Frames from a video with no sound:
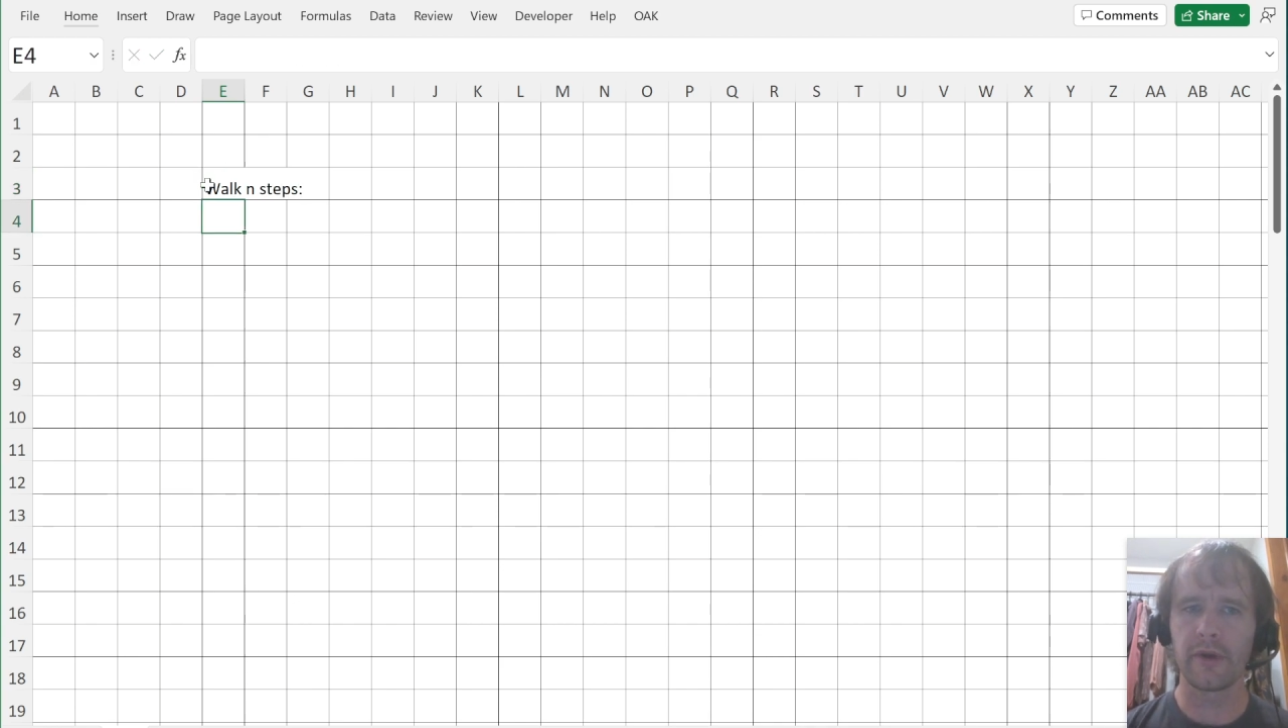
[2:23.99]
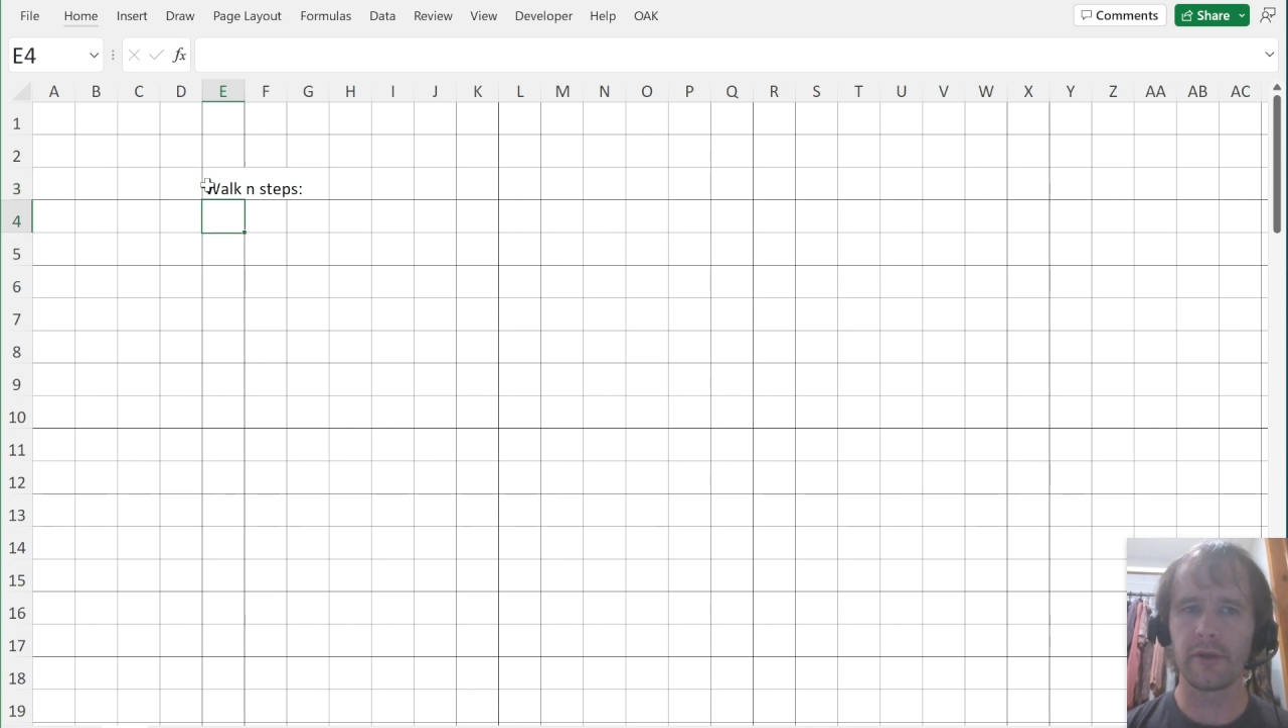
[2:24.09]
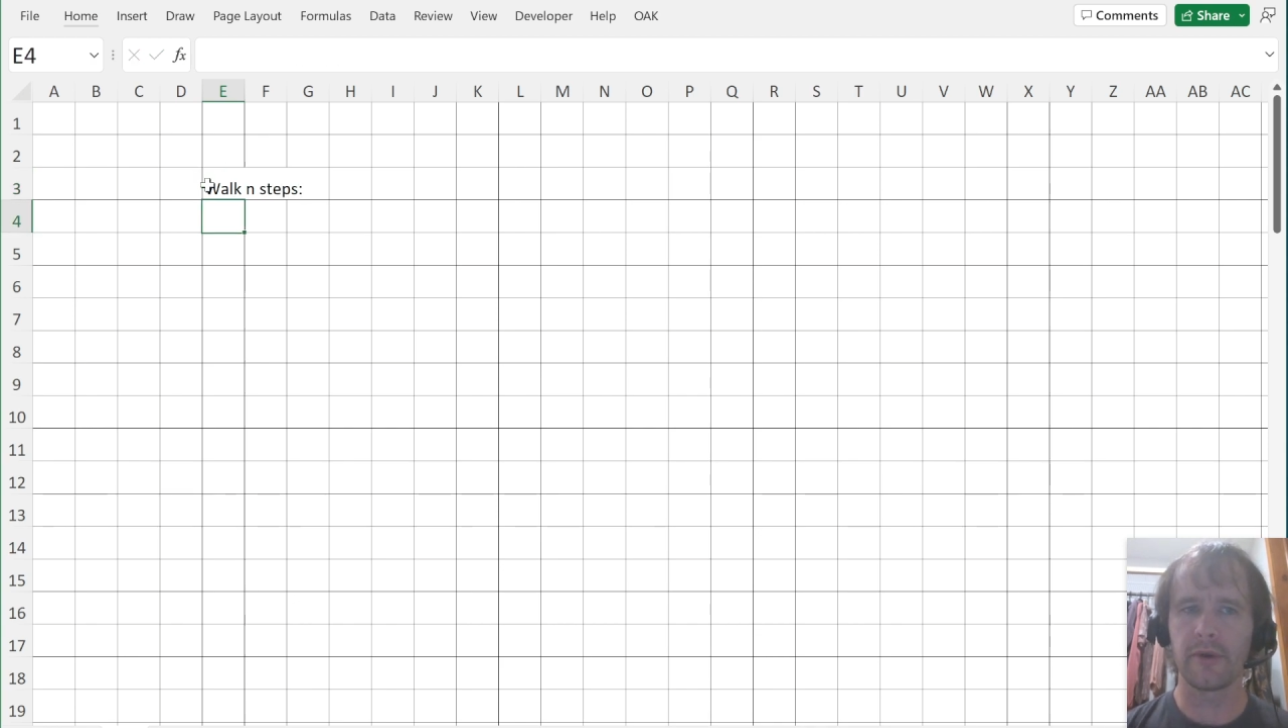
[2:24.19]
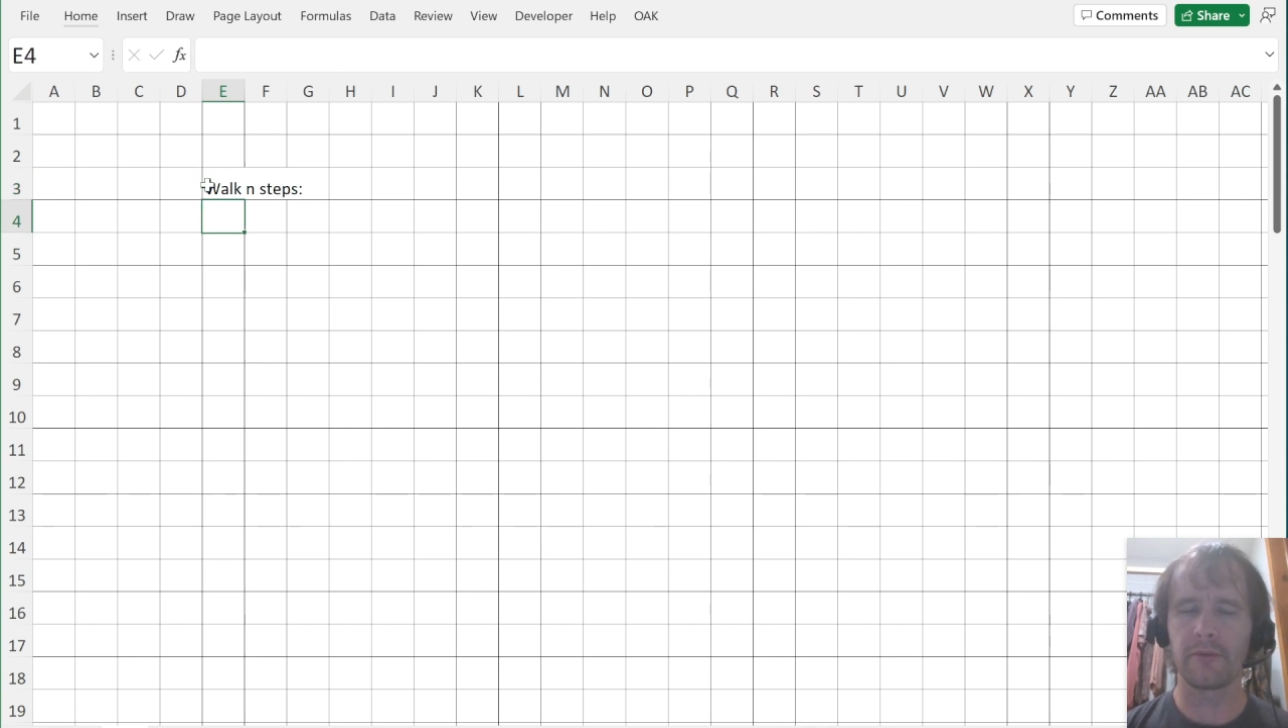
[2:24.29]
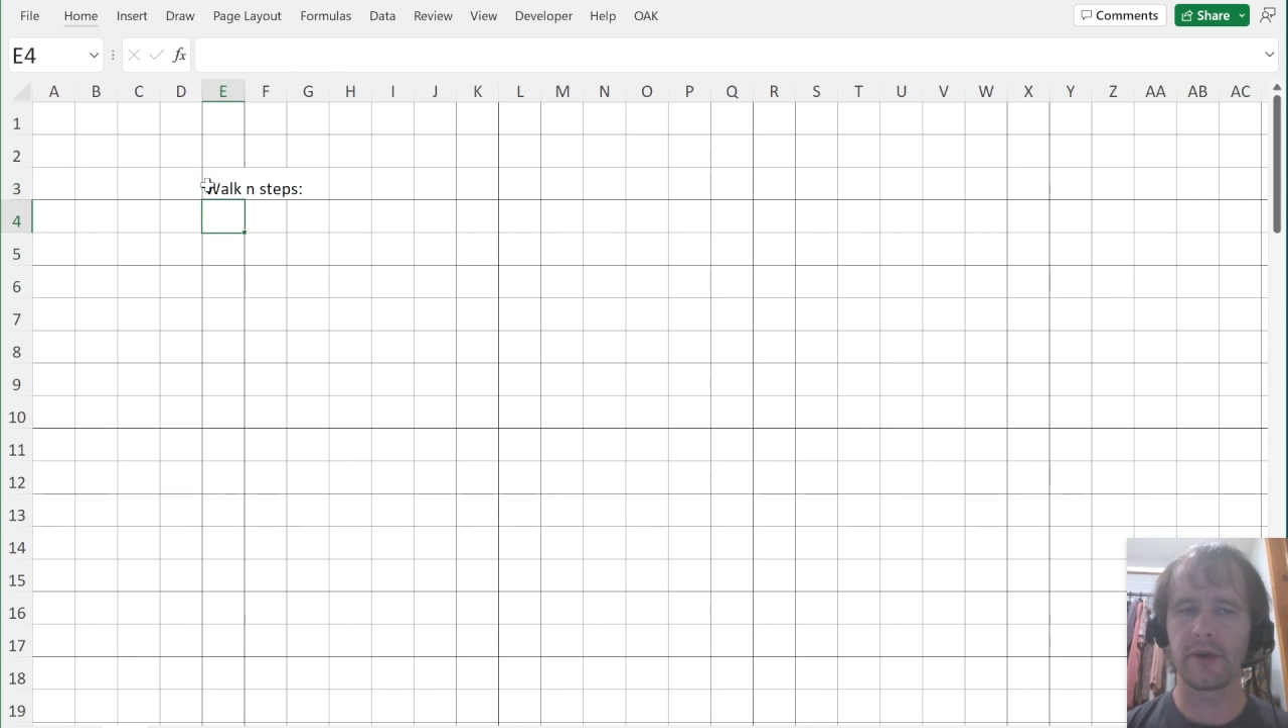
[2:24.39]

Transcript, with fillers: way you might